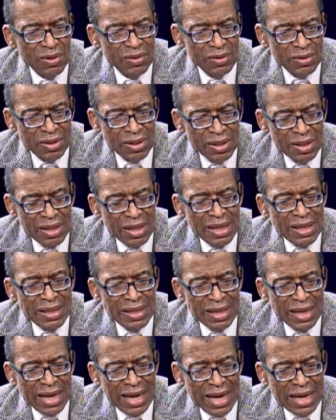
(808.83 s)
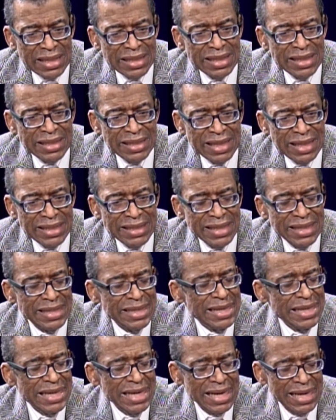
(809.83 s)
others. They actually take the
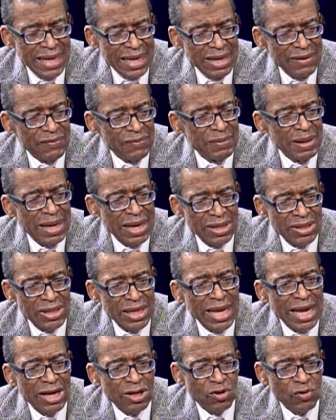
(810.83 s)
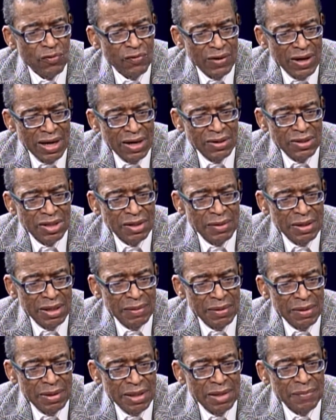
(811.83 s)
DNA from the actual virus, the
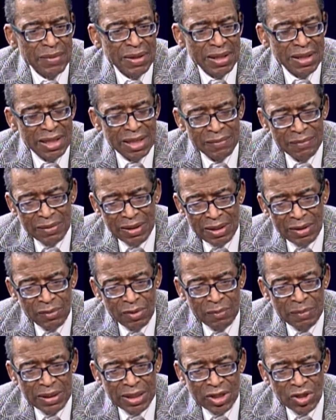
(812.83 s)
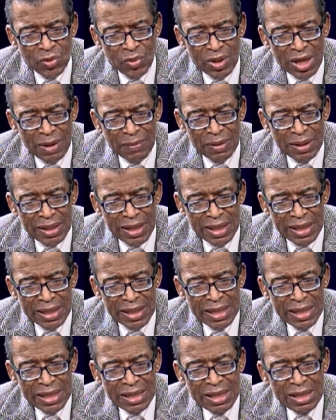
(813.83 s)
and I don't want to make it too
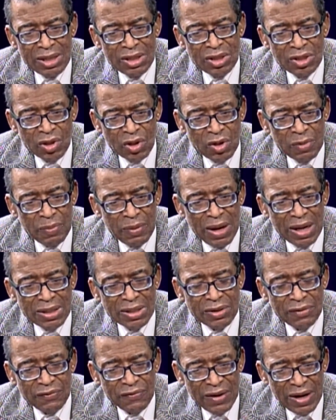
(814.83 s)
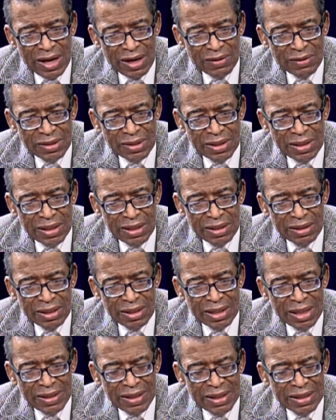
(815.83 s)
complicated. Certain parts of the virus,
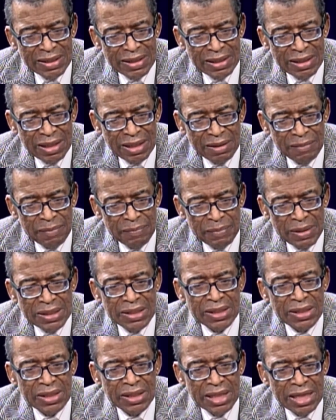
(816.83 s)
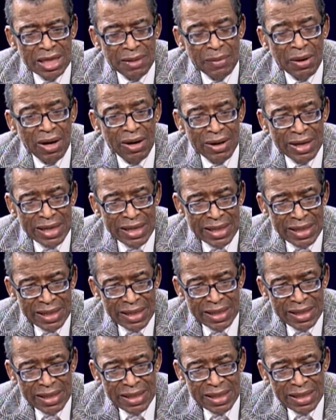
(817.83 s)
I think it's the messenger mRNA,
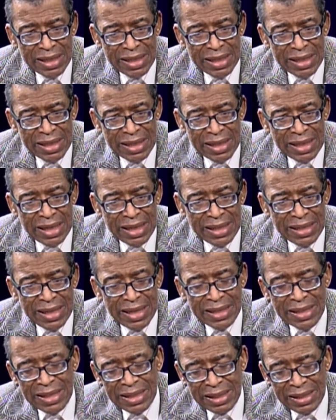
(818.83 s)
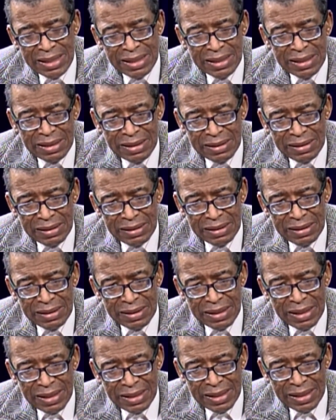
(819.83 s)

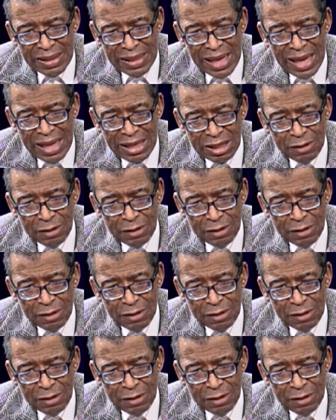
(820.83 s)
that